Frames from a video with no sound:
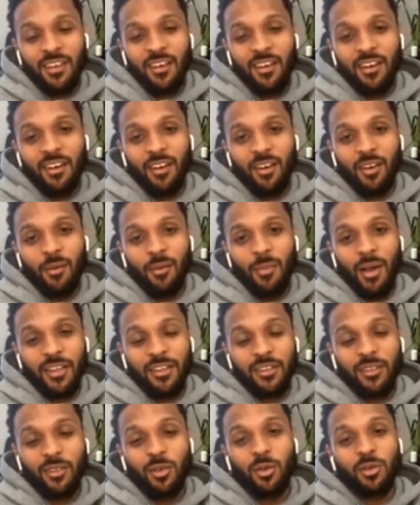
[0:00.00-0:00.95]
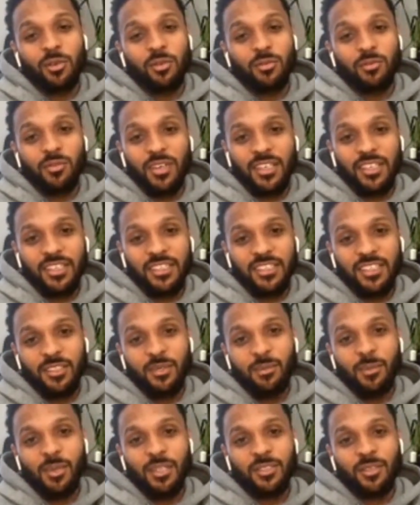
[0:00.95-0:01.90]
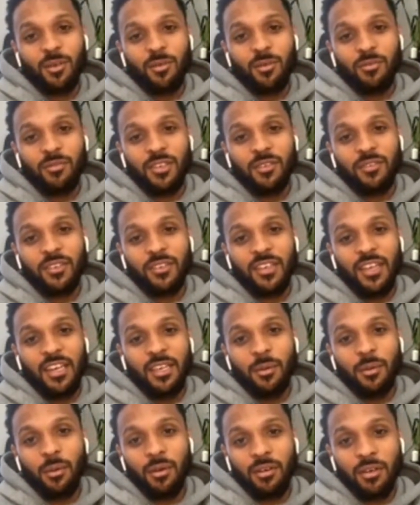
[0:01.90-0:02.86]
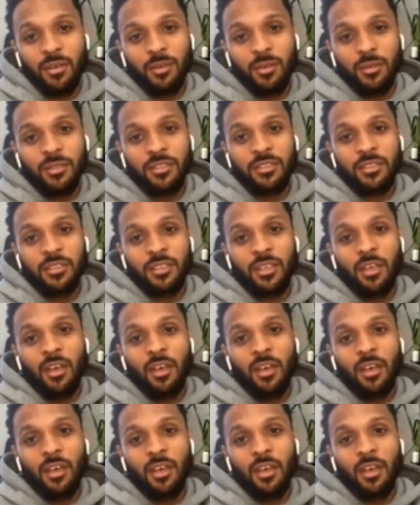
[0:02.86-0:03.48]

I couldn't really see myself living anywhere else.